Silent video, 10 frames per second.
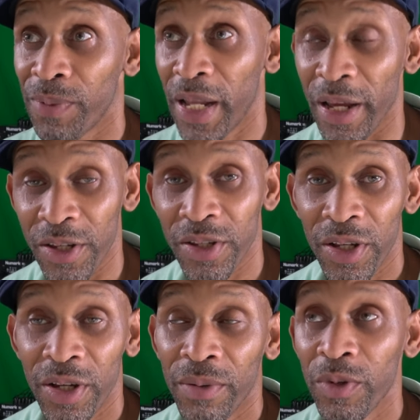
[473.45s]

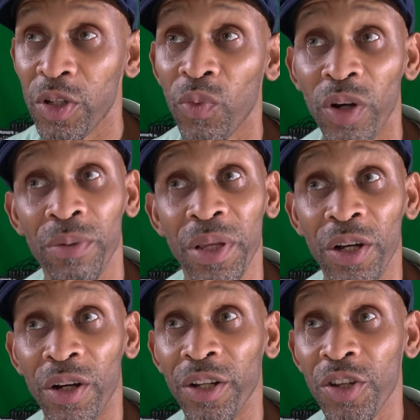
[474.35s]
Plex but you want to be
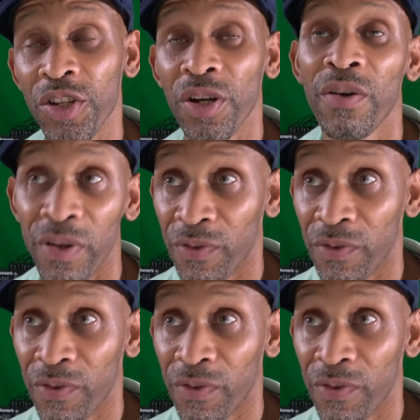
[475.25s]
on the server